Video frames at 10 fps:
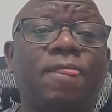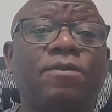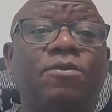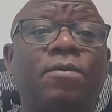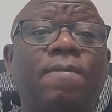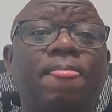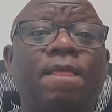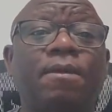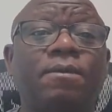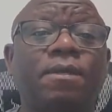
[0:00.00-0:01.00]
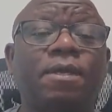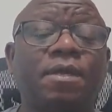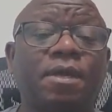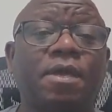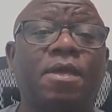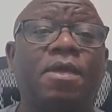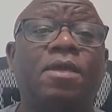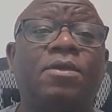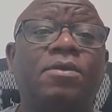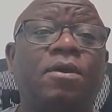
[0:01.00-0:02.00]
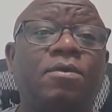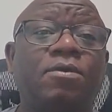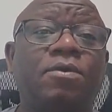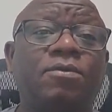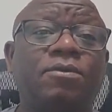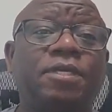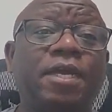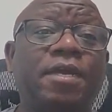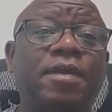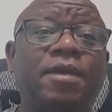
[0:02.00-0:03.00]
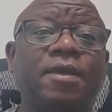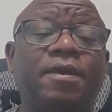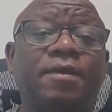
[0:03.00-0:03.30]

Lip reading: So you take